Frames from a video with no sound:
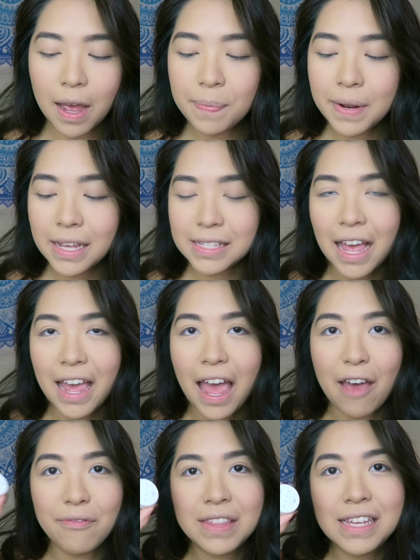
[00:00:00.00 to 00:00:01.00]
Up next, I
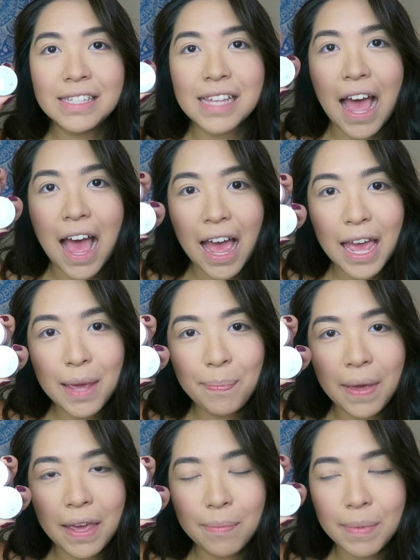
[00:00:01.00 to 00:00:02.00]
have these eye
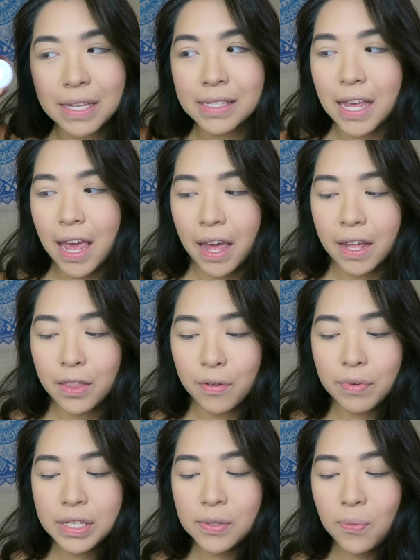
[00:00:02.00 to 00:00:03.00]
pigments, and
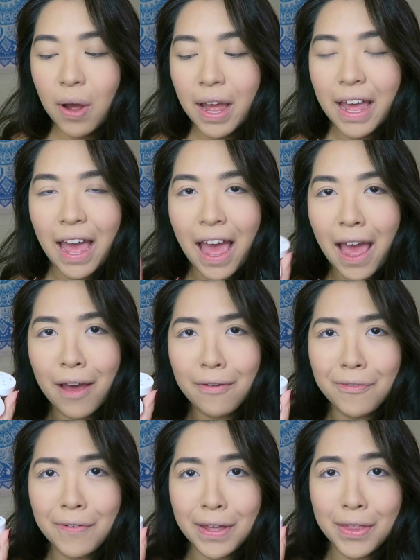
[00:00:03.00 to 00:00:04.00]
the reason why I
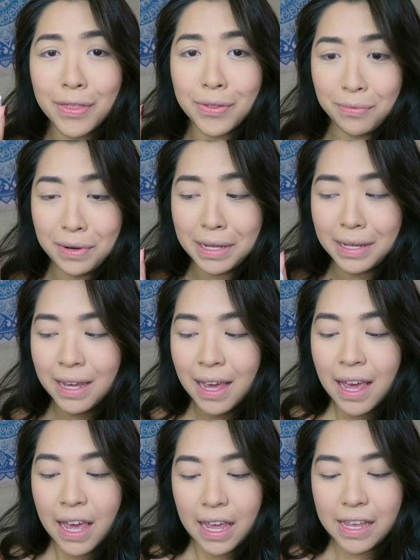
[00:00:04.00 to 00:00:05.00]
have 3
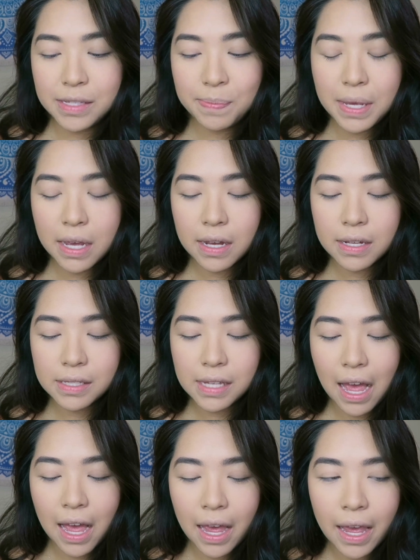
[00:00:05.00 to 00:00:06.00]
is because
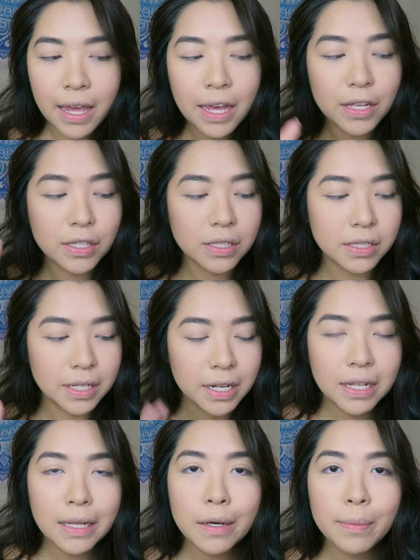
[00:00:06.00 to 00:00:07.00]
I
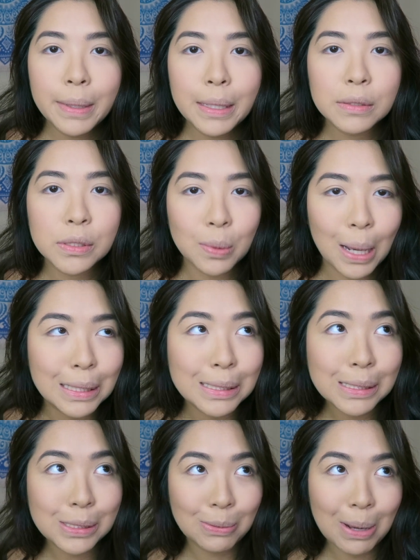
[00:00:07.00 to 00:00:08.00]
did a little bit of
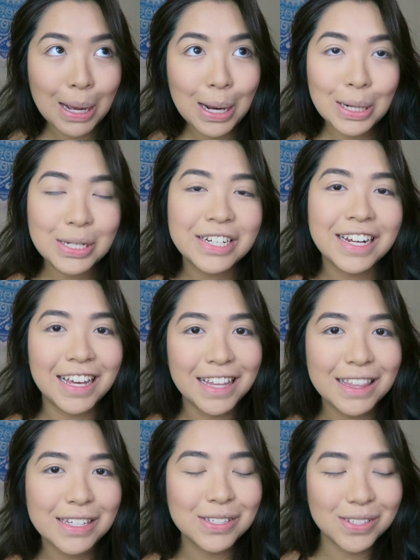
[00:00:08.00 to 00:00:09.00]
swatchy swatch
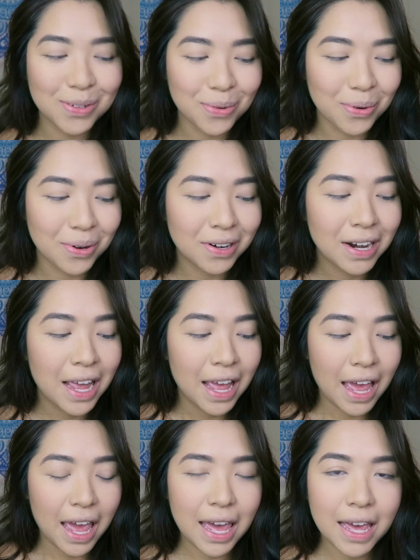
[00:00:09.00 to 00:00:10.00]
in the store
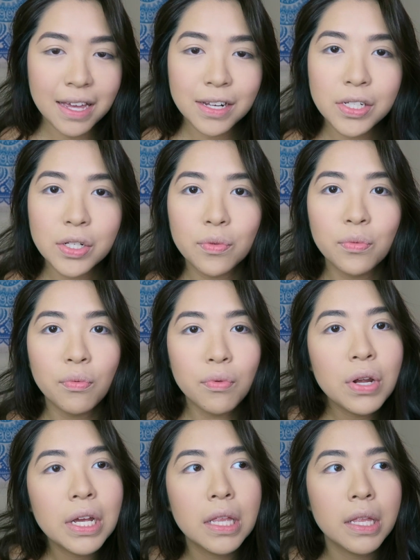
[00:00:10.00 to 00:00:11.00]
and
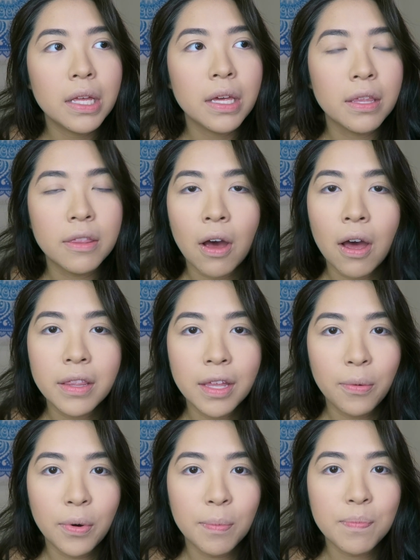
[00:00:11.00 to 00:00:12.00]
really thought
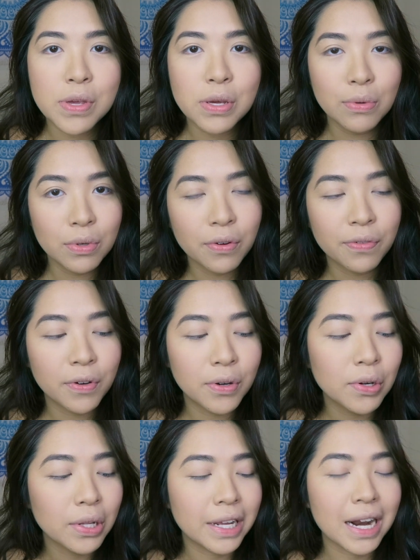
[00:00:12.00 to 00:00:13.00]
they were
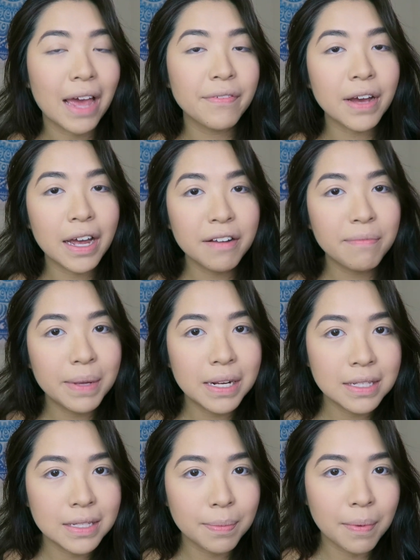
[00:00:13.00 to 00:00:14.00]
beautiful, and I've kind of been
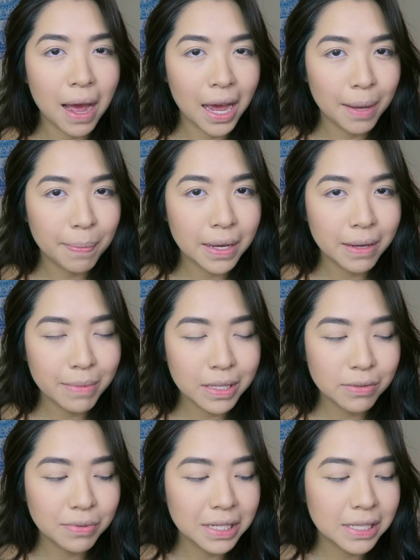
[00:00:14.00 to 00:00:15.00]
into eye
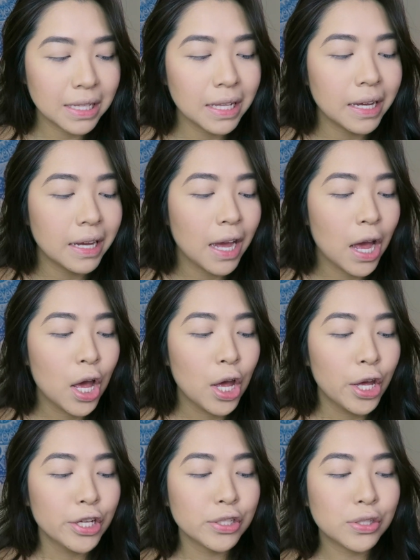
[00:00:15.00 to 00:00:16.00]
pigments recently,
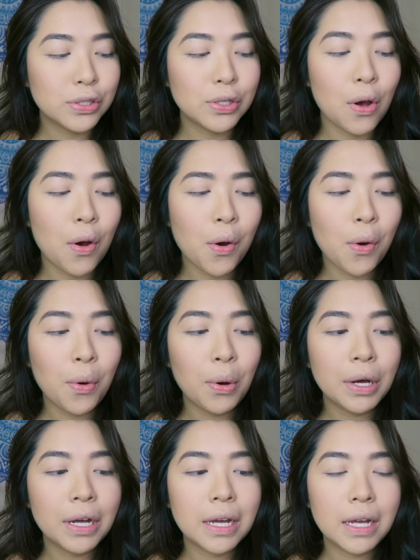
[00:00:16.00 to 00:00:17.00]

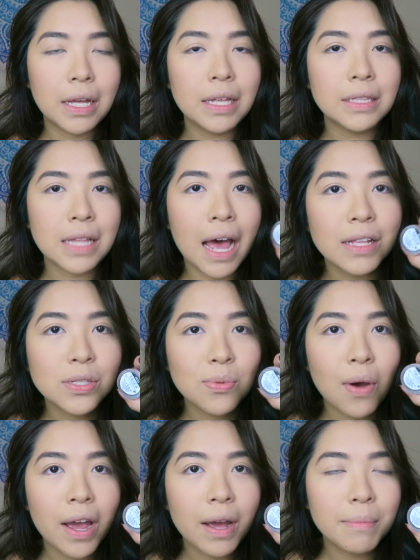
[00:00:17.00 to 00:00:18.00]
so that's
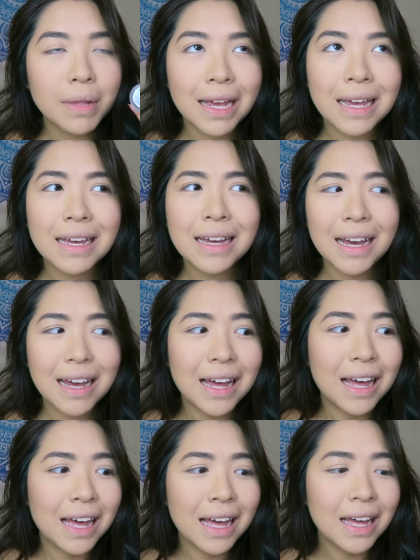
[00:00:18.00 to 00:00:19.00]
why I'm like,
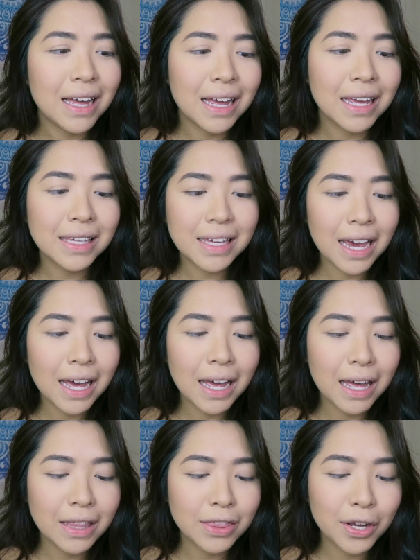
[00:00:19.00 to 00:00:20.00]

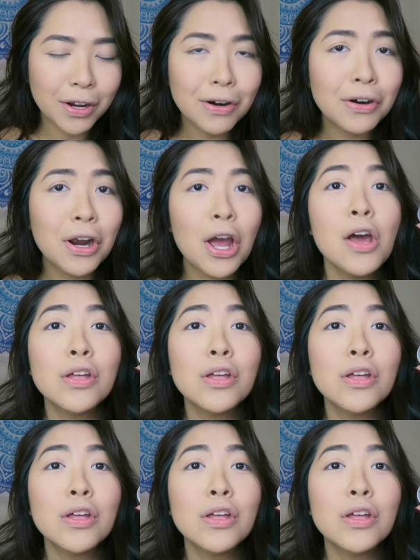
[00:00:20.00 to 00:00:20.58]
yeah, they are